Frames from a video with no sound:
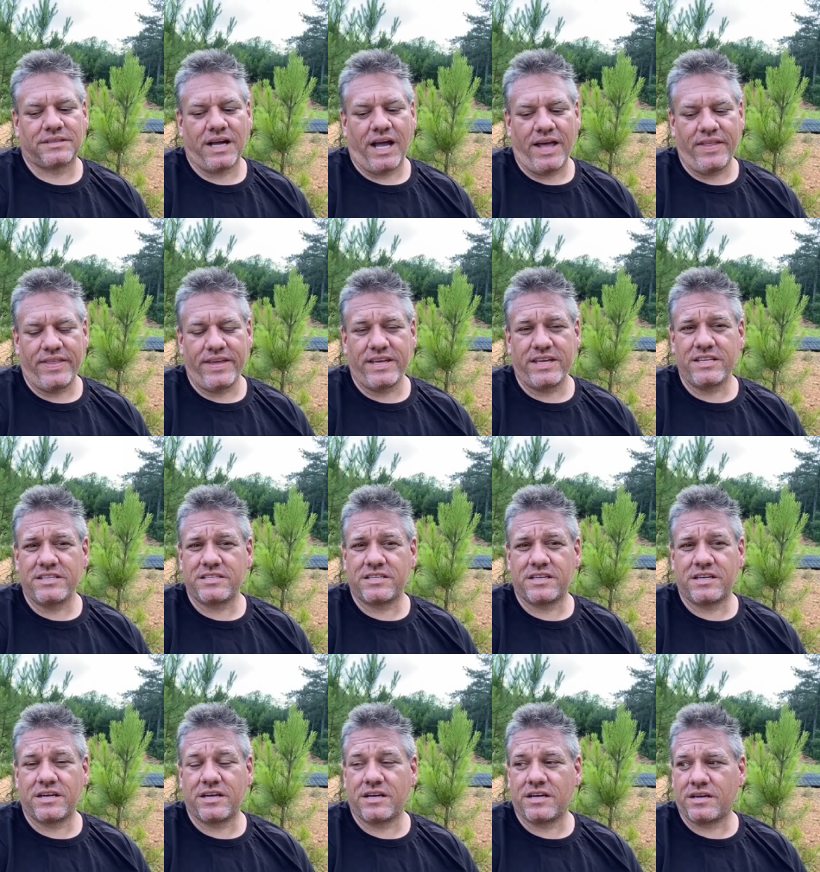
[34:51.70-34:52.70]
I think he's
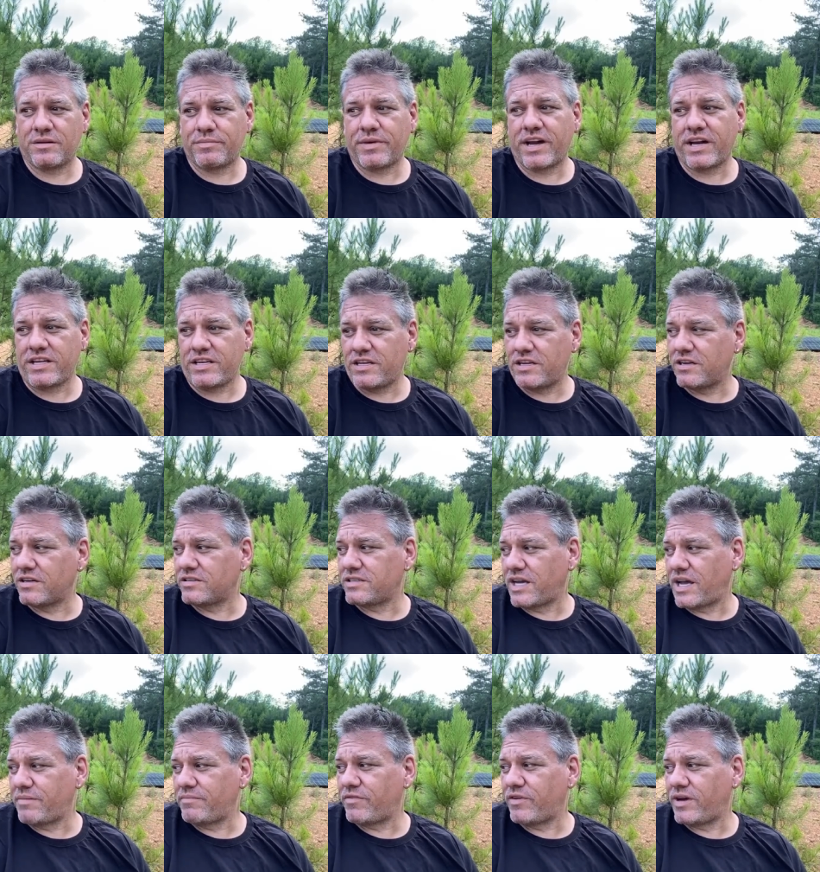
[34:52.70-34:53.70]
gonna about a year
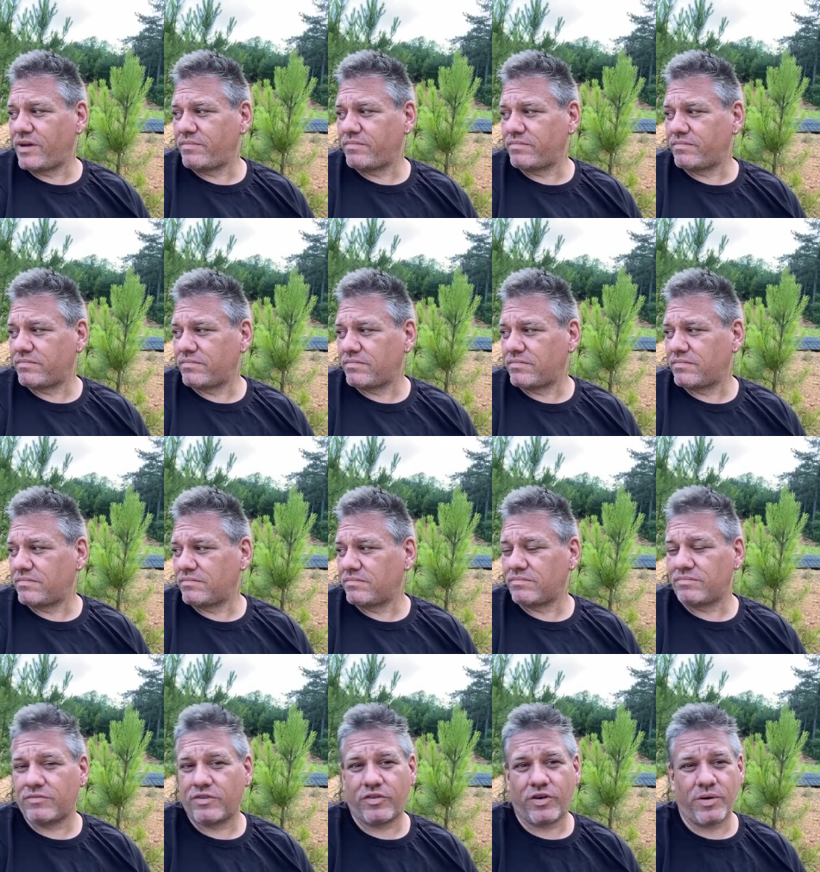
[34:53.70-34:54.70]
time frame
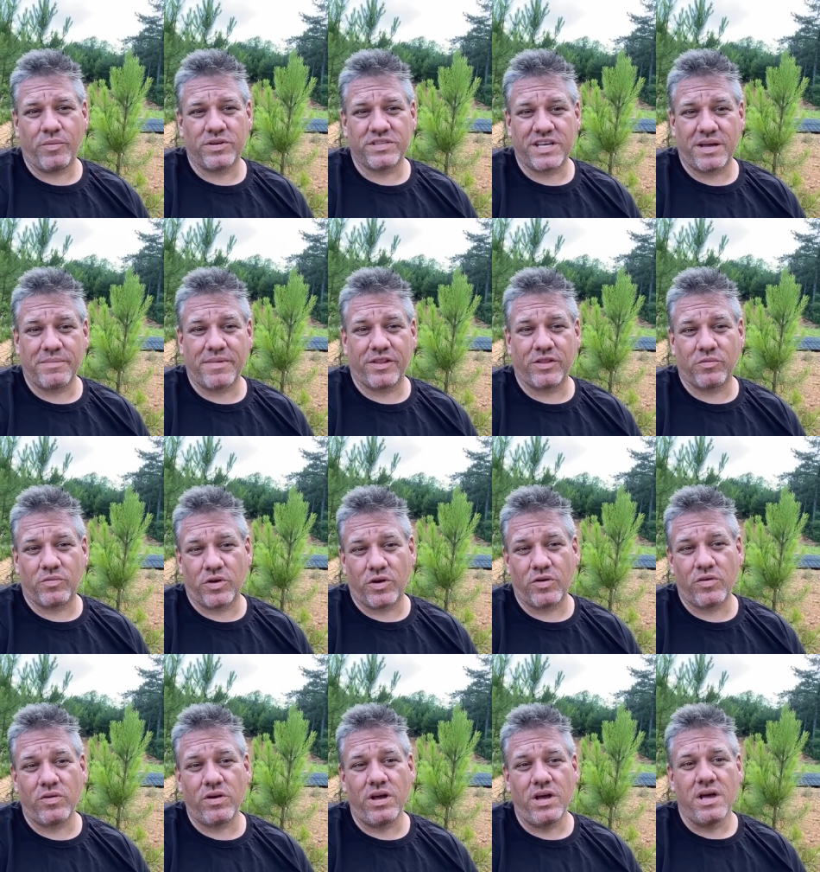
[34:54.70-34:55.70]
before he wants to have him on the
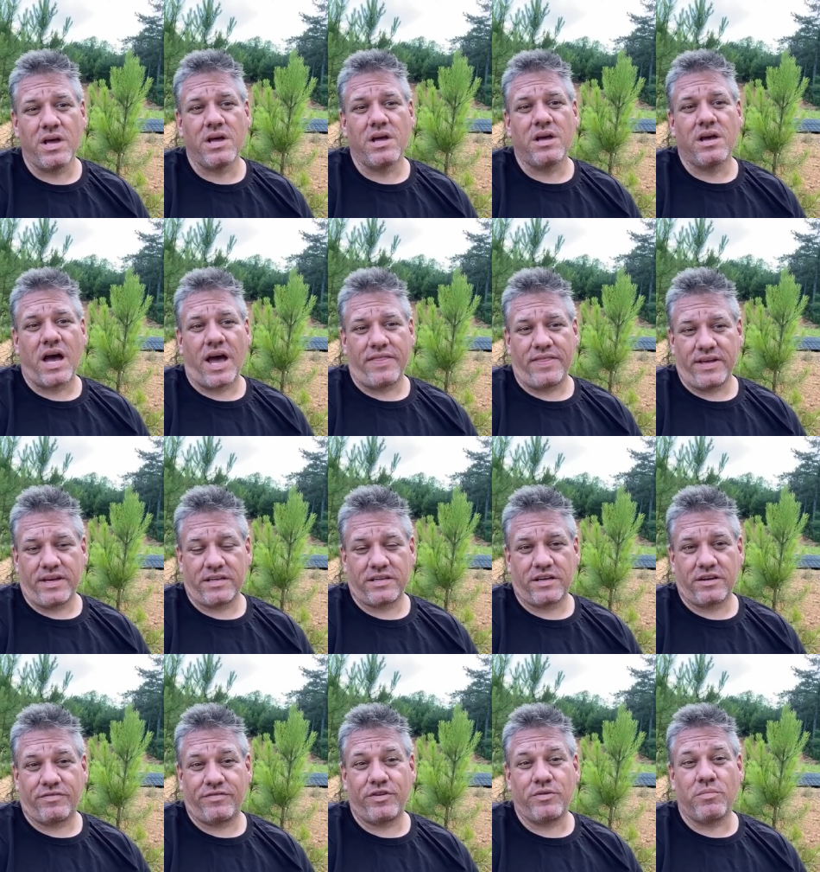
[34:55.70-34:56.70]
road. I think
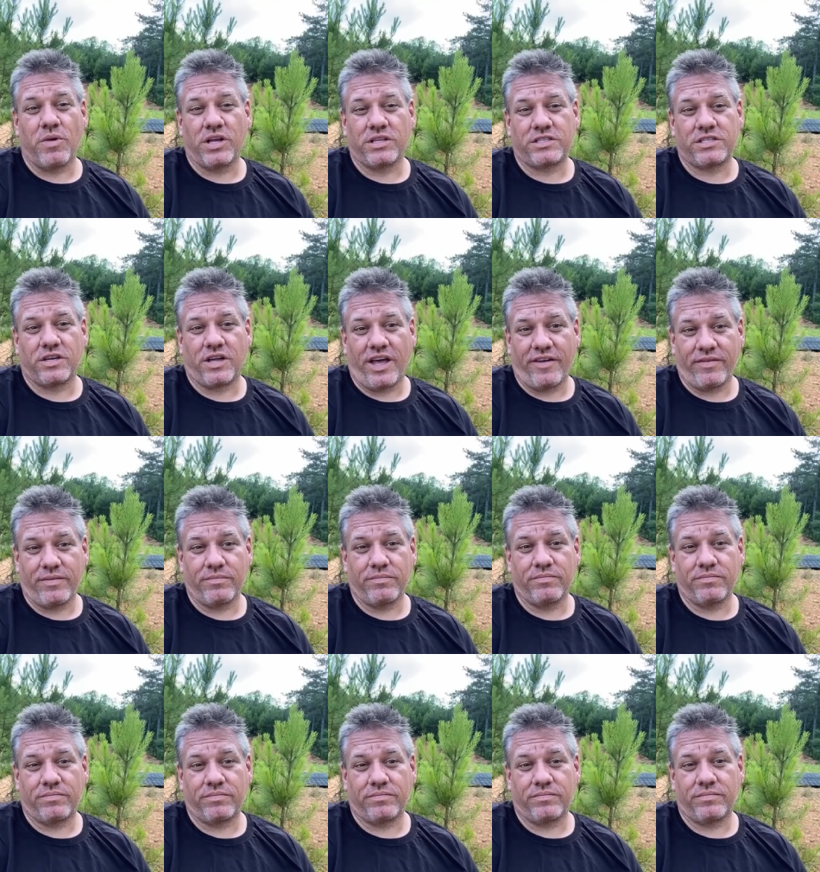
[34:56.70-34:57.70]
a few months he'll have
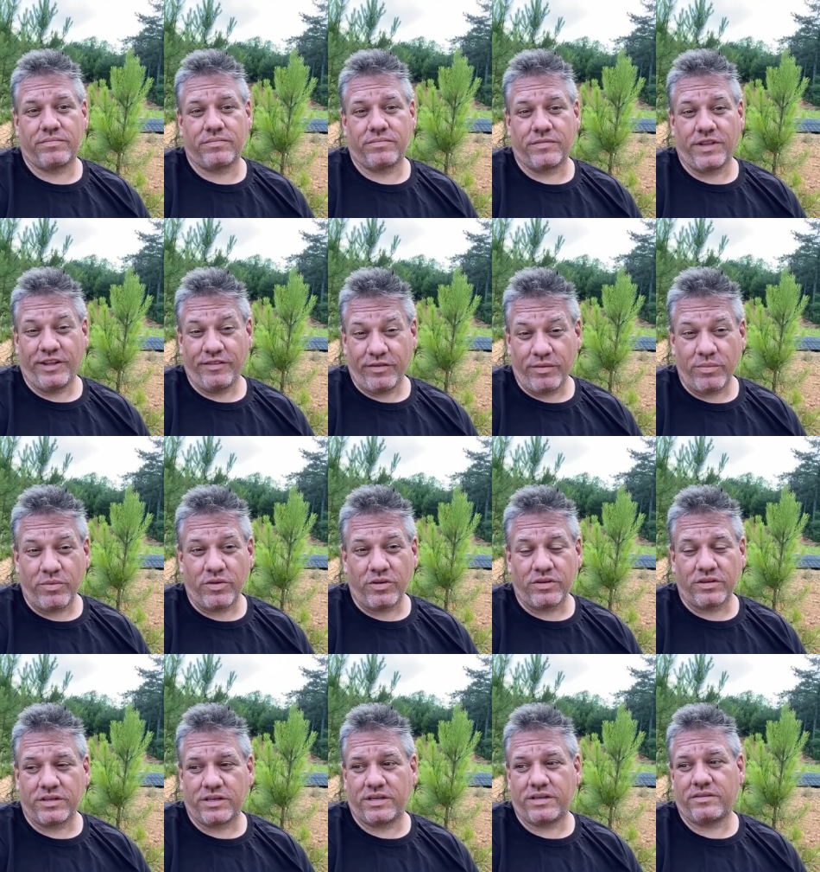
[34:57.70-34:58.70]
him
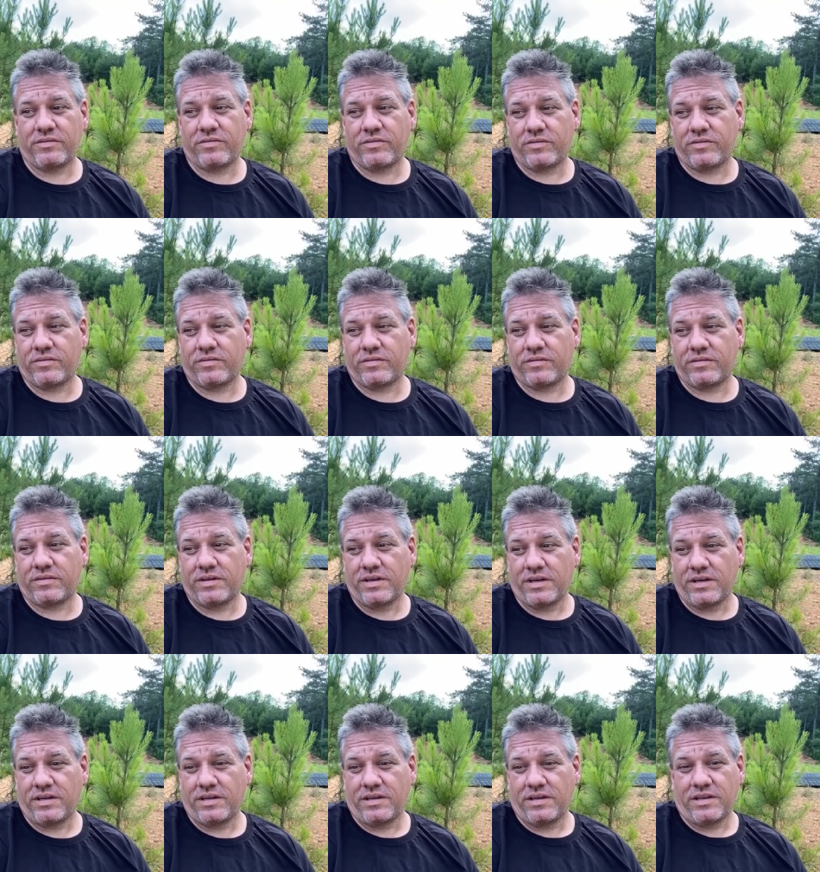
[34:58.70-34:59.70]
livable and
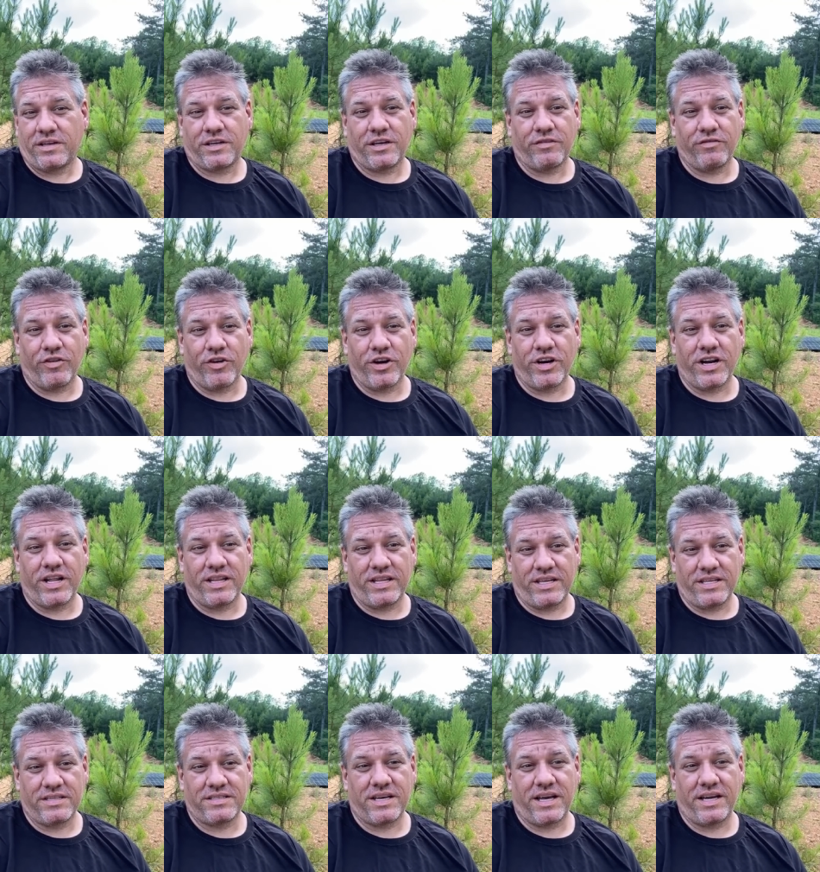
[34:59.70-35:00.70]
converted on the
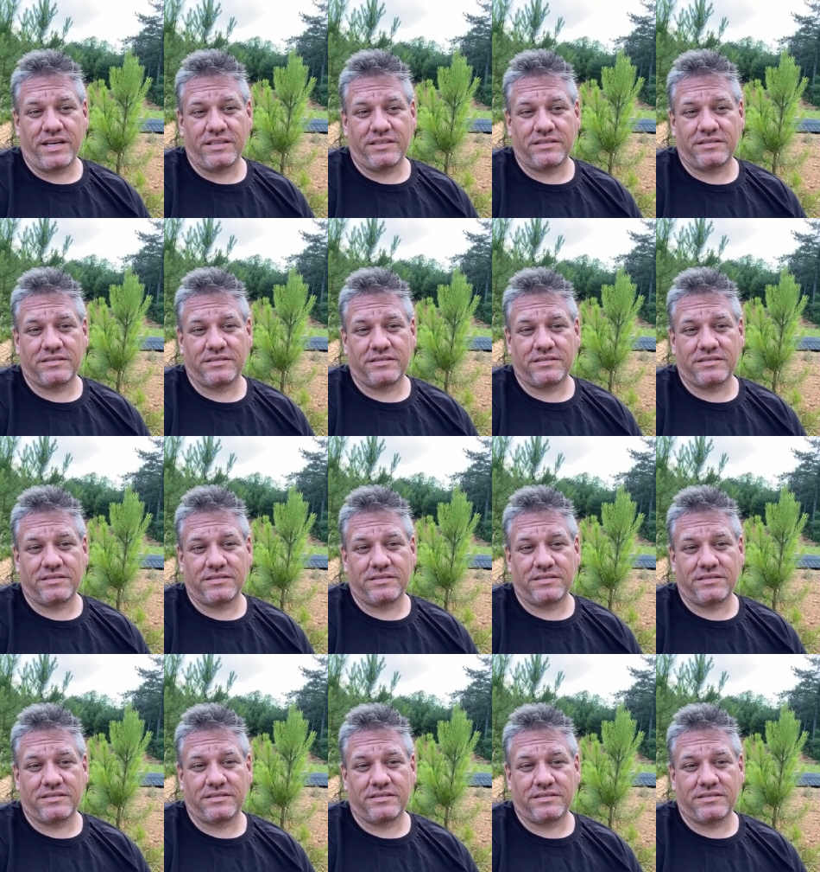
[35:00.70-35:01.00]
inside,